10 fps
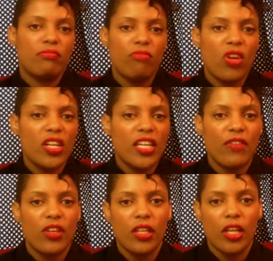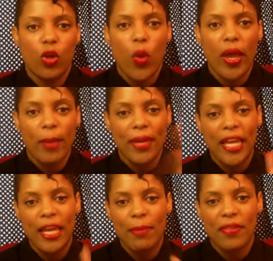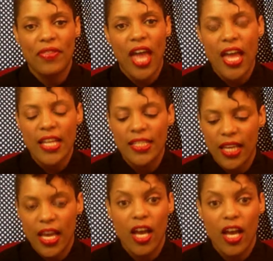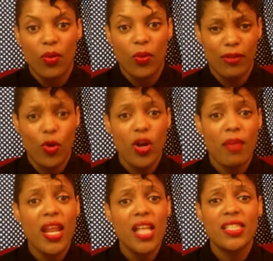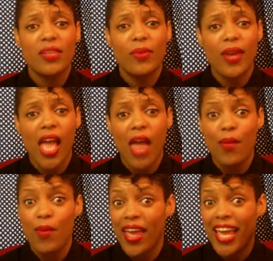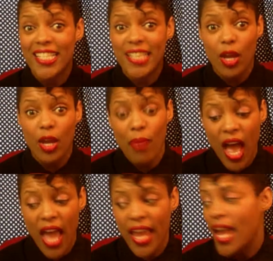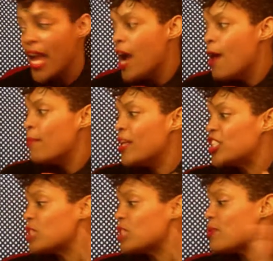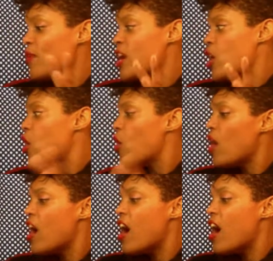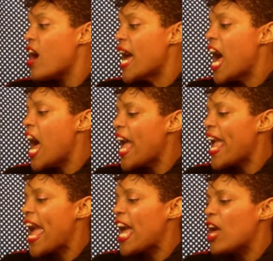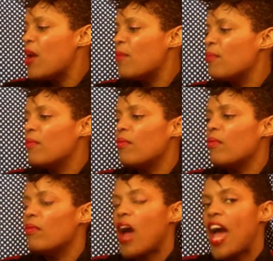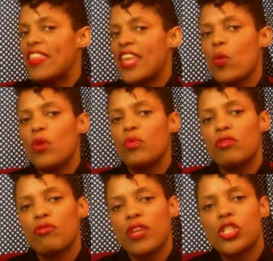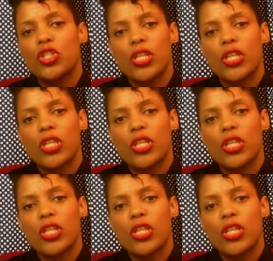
wanted to give you a little quick peep at that. We're 40 minutes and I gotta say goodbye. But just before I go, I think when we reach,